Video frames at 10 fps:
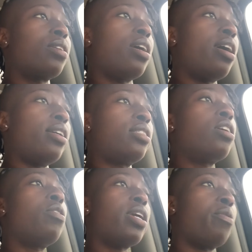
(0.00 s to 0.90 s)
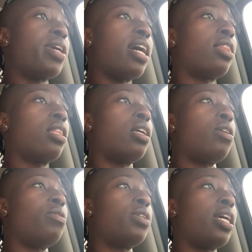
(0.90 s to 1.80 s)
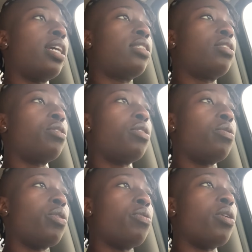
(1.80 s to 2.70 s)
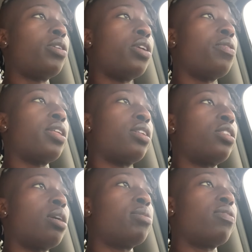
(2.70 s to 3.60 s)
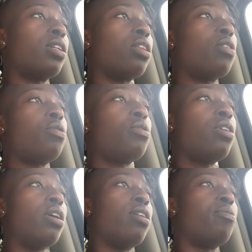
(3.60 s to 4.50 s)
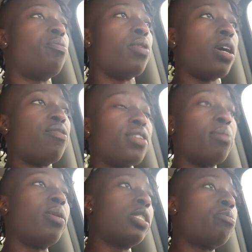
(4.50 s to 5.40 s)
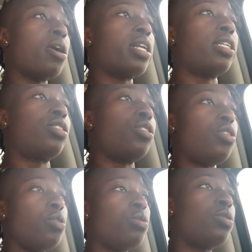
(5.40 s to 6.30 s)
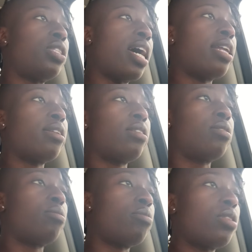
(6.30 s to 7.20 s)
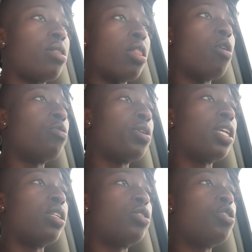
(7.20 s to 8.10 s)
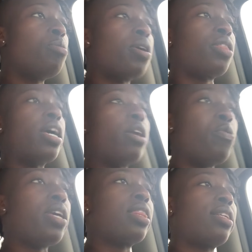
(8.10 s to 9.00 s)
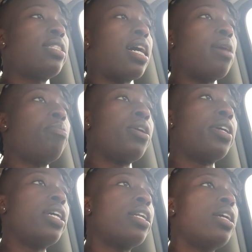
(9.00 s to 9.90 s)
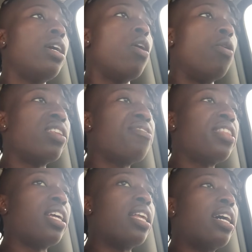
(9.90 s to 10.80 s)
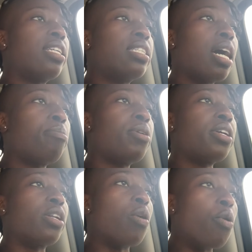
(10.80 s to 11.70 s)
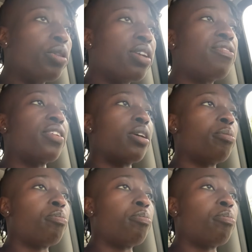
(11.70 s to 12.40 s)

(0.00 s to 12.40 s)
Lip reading: And so, we got the loan. And so you all know that the terms of the loan, for the most part, is to use that loan within the 2-month, 8-week time period, only for the allotted time period, and only for the